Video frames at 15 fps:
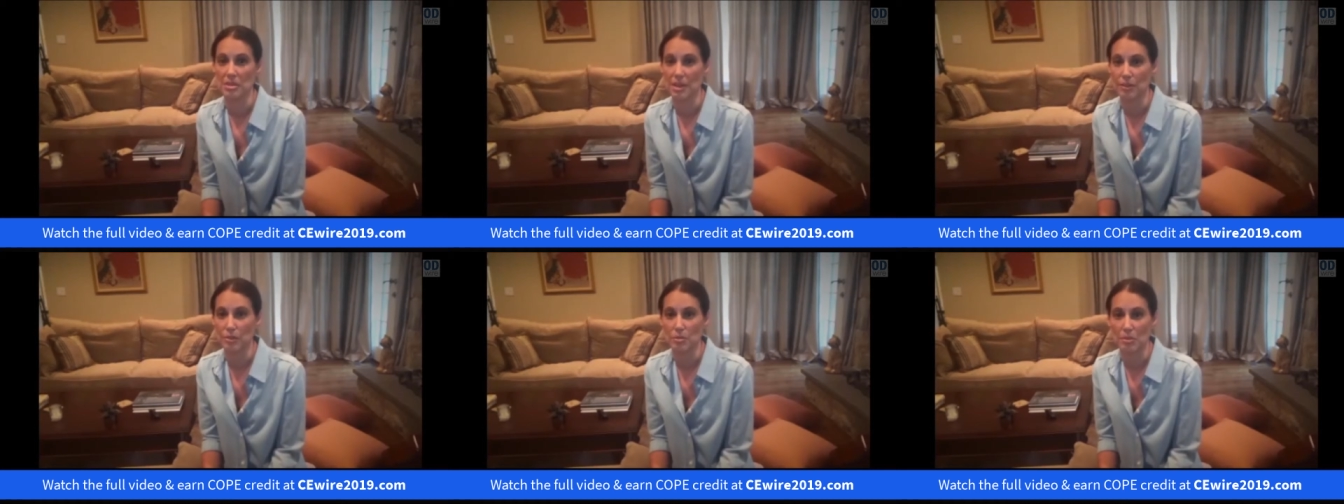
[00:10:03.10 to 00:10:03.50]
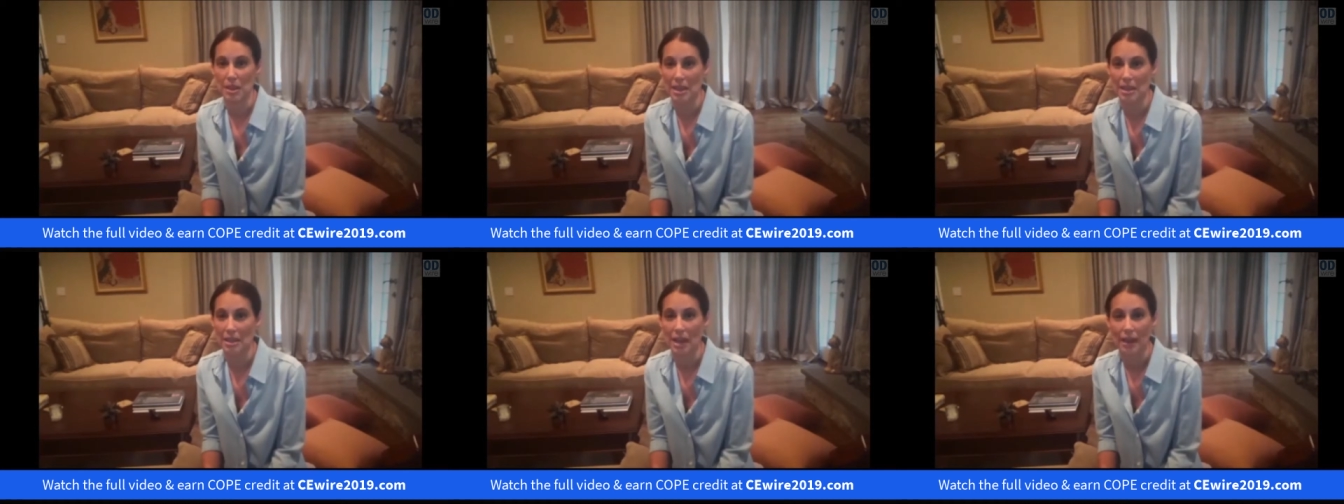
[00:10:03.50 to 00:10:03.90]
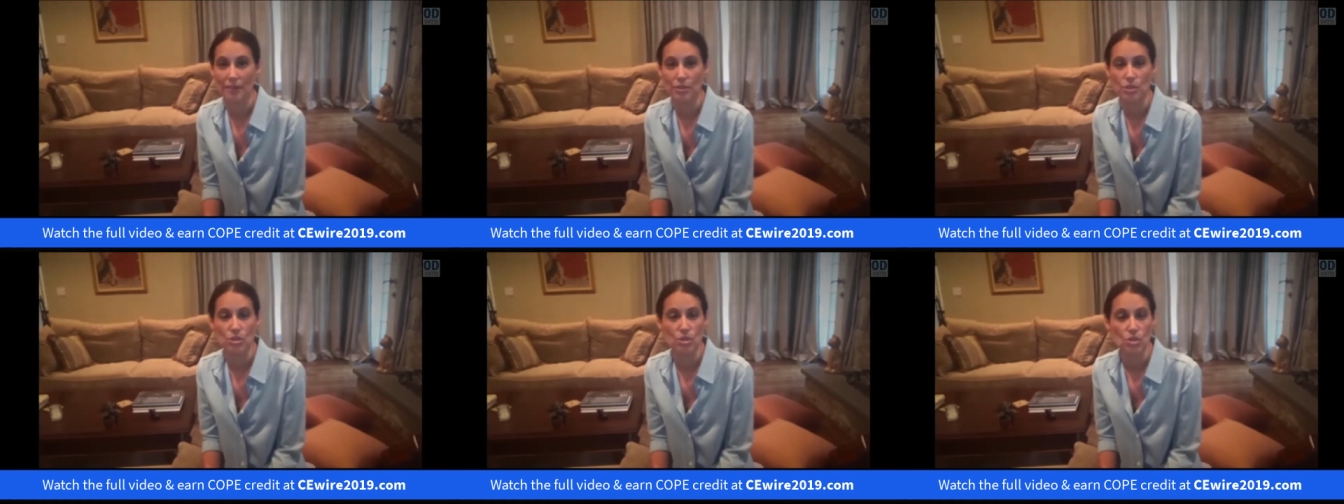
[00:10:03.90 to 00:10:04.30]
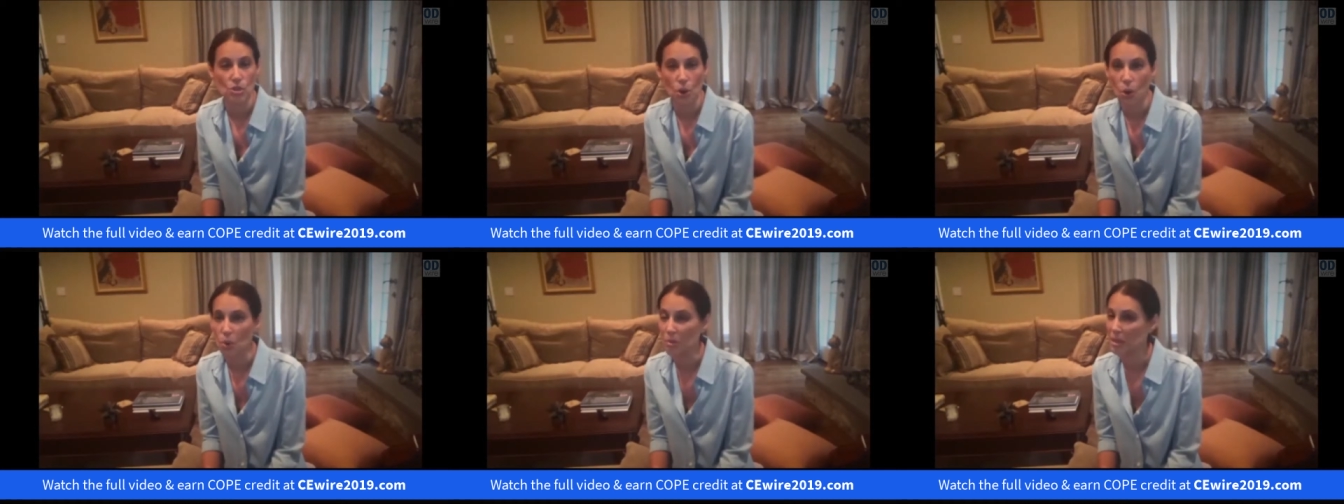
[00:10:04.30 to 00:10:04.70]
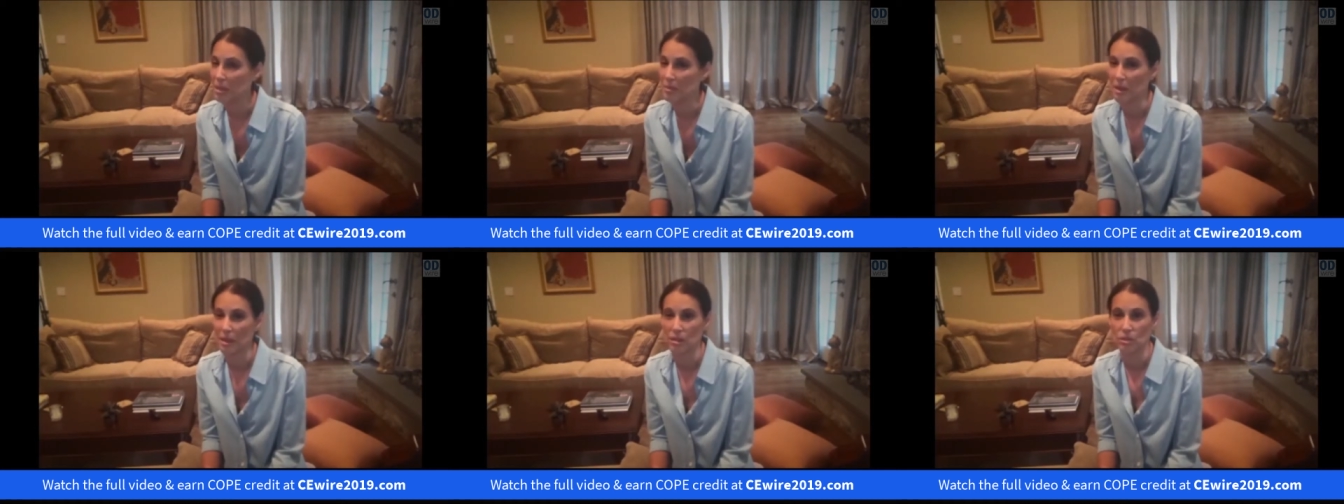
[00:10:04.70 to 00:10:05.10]
that remained after so many
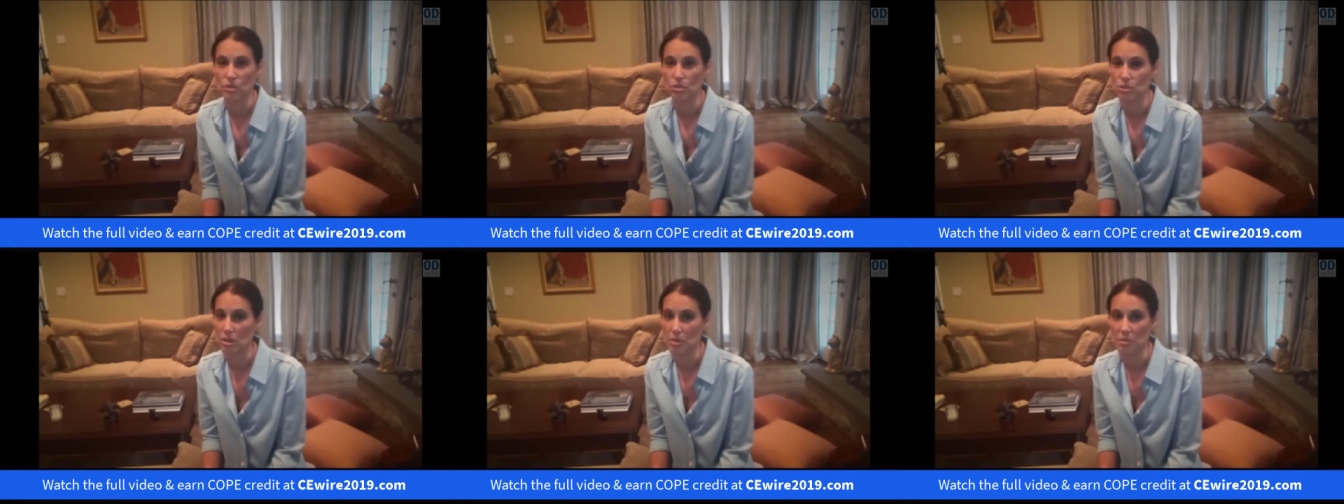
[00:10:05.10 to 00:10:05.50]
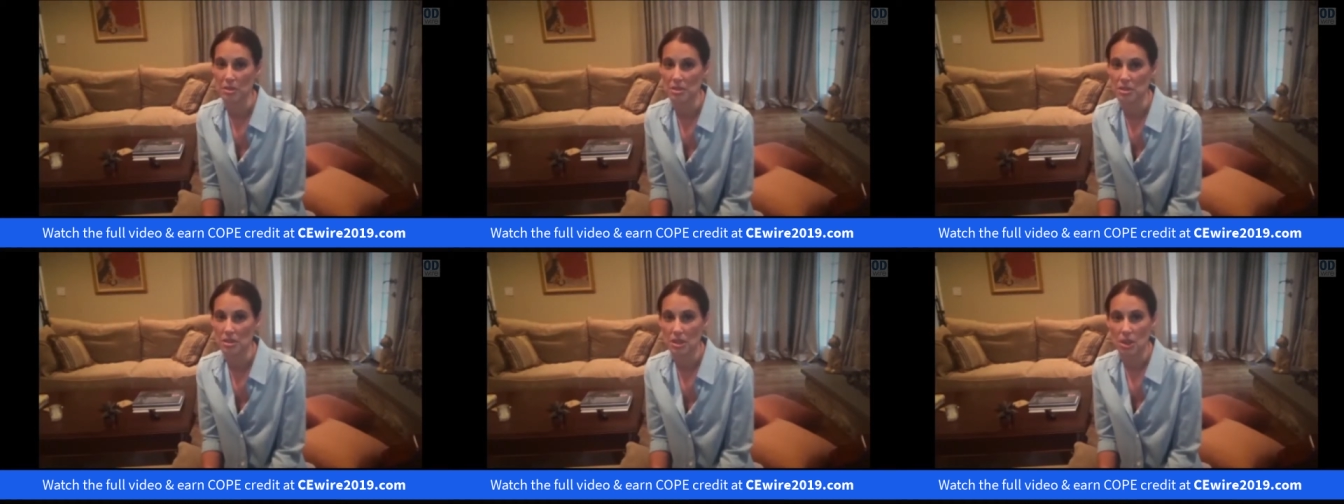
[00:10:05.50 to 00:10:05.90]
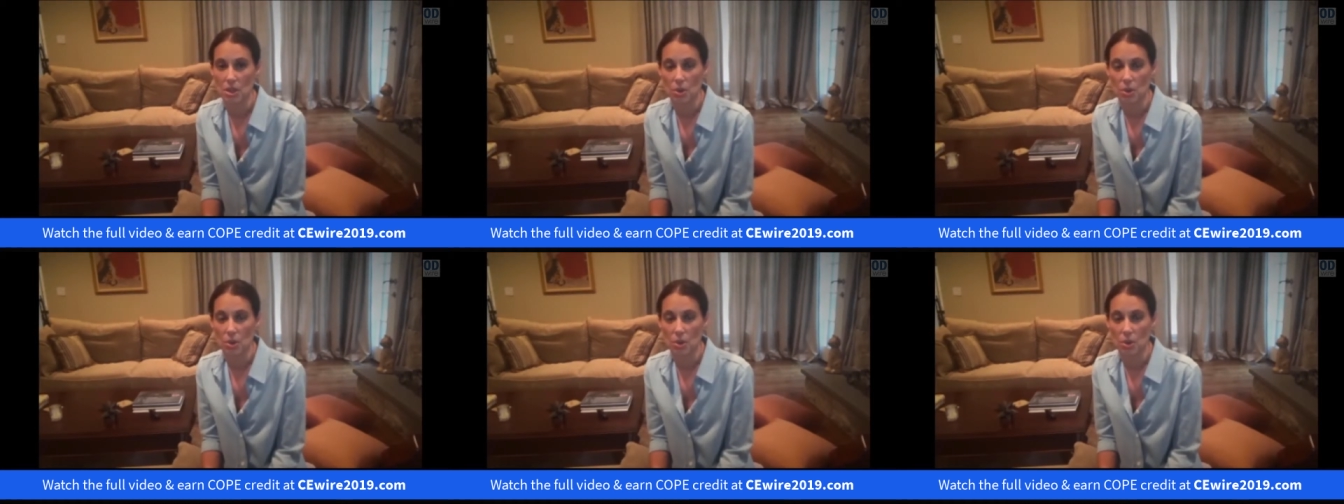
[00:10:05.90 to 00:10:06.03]
medical treatments,